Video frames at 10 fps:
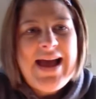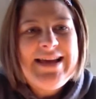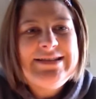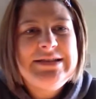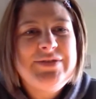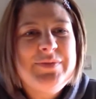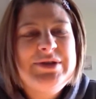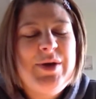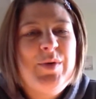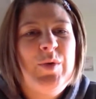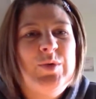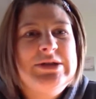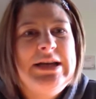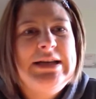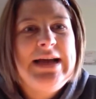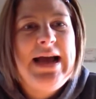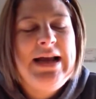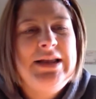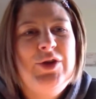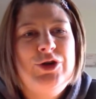Hi, it's Liz from Stoke Haunted,
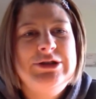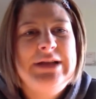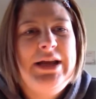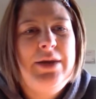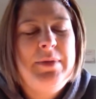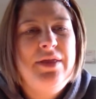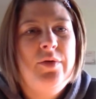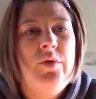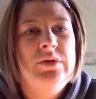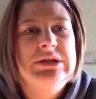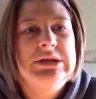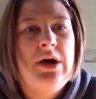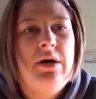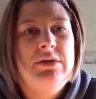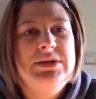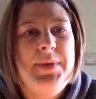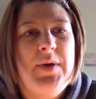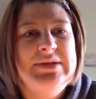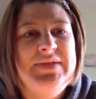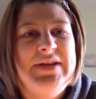and I thought I'd just let you know my thoughts on
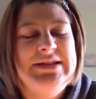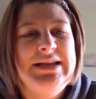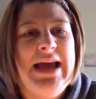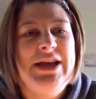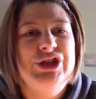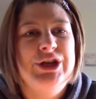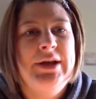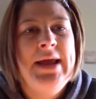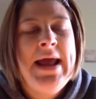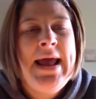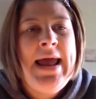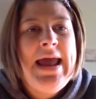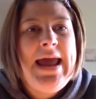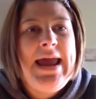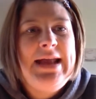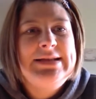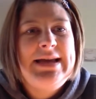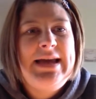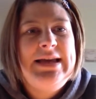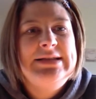tomorrow's investigation.
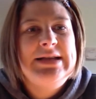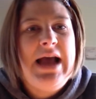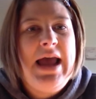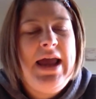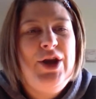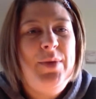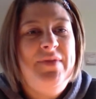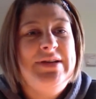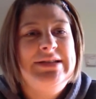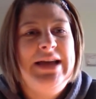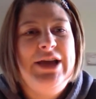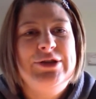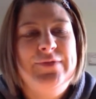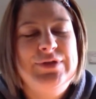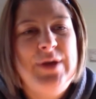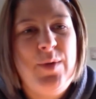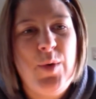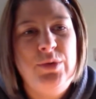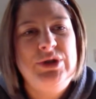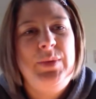It is a new investigation for Stoke
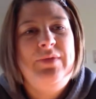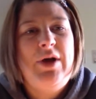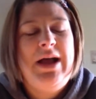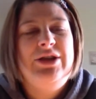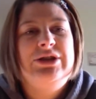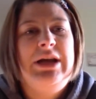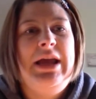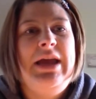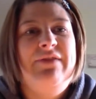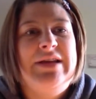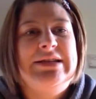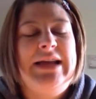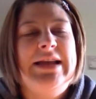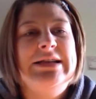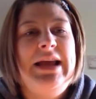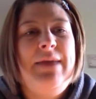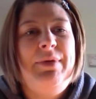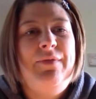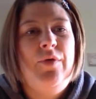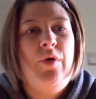Haunted. We've not actually investigated here
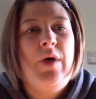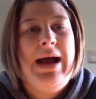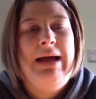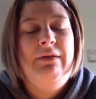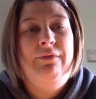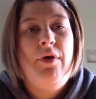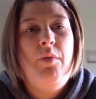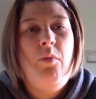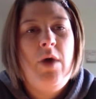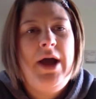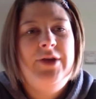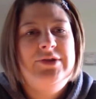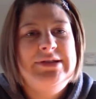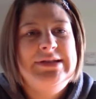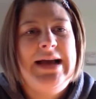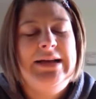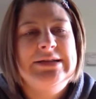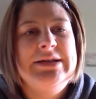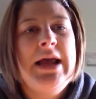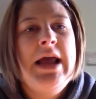before, and from what I
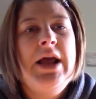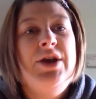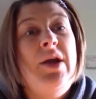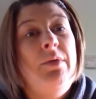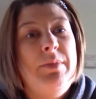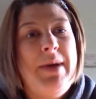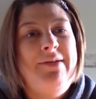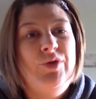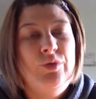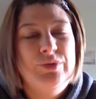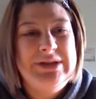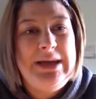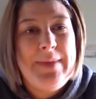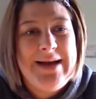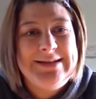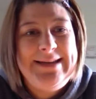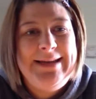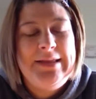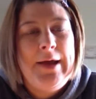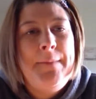understand, no other paranormal team has
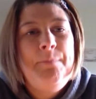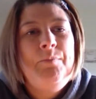either.